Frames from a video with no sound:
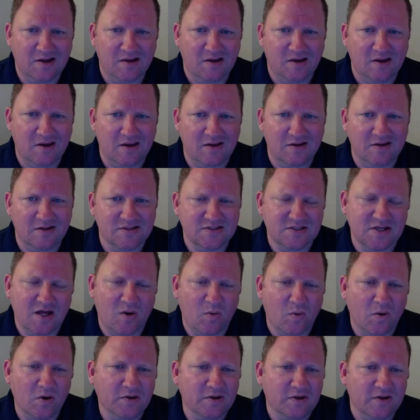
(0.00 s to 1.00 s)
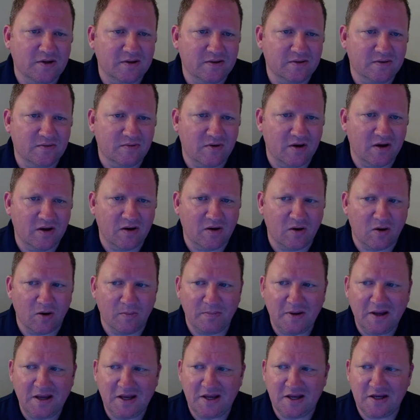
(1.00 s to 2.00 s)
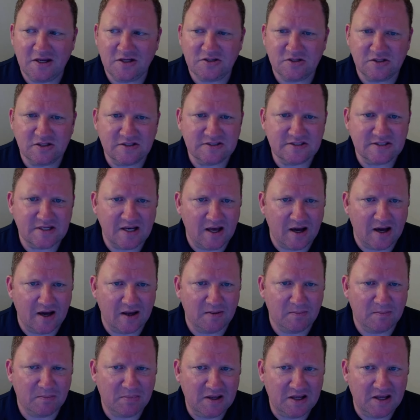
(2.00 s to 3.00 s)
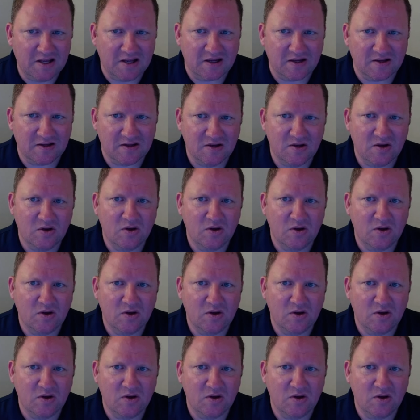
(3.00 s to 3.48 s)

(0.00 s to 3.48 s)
And it's not working, right? Our page is not pink.